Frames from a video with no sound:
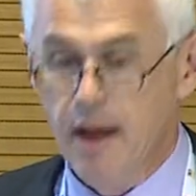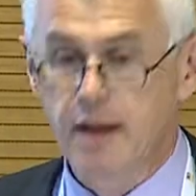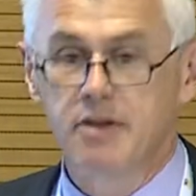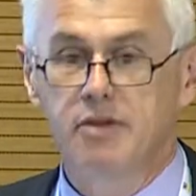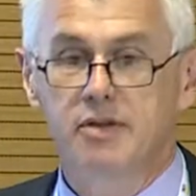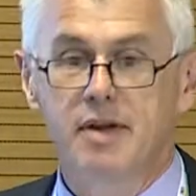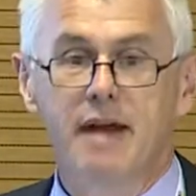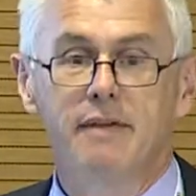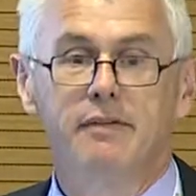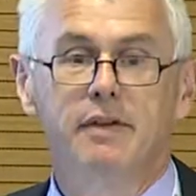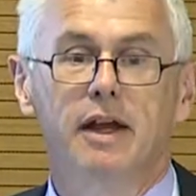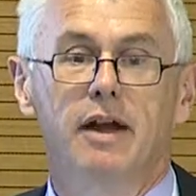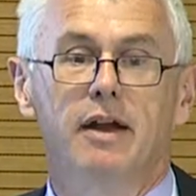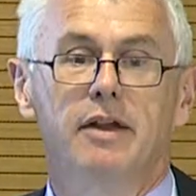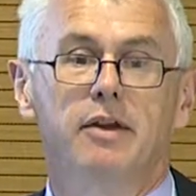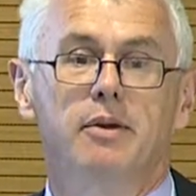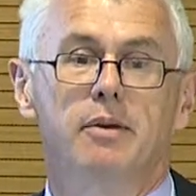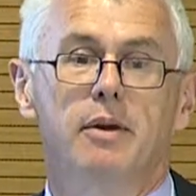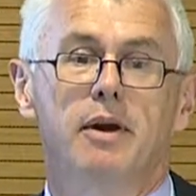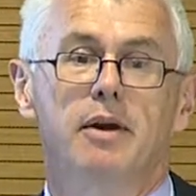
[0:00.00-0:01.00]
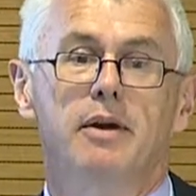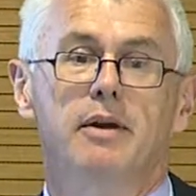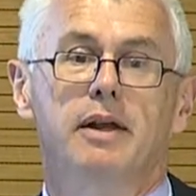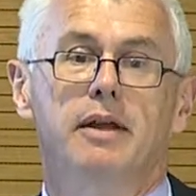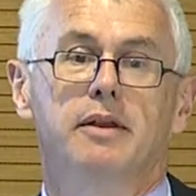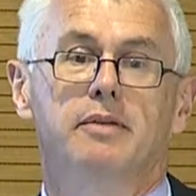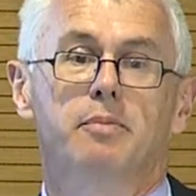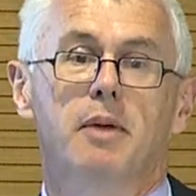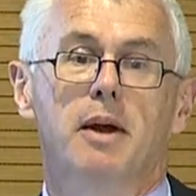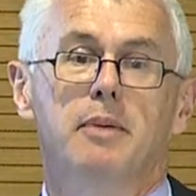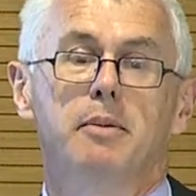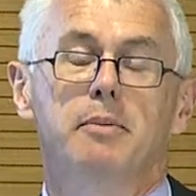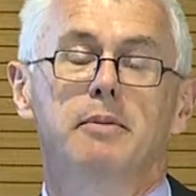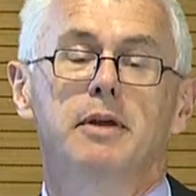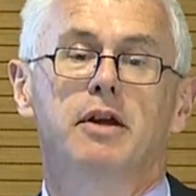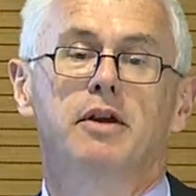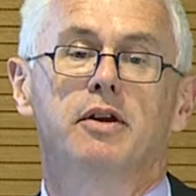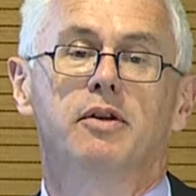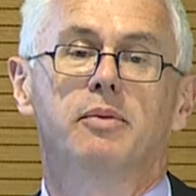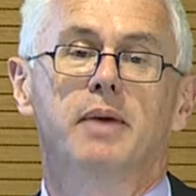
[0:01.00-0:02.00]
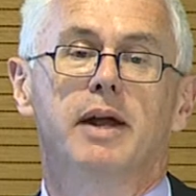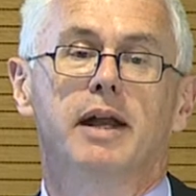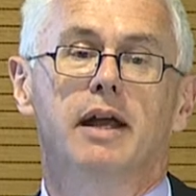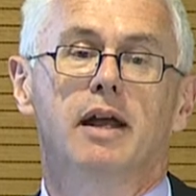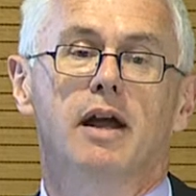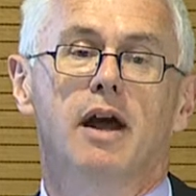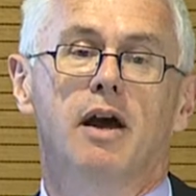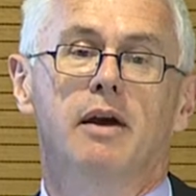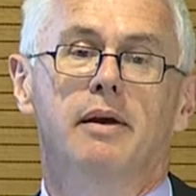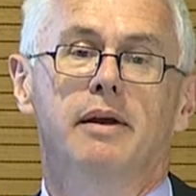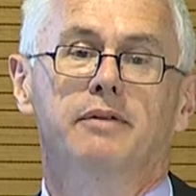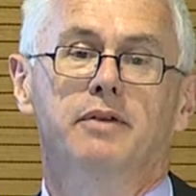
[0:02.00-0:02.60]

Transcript: and you're traveling on your own, it's probably a good way to go.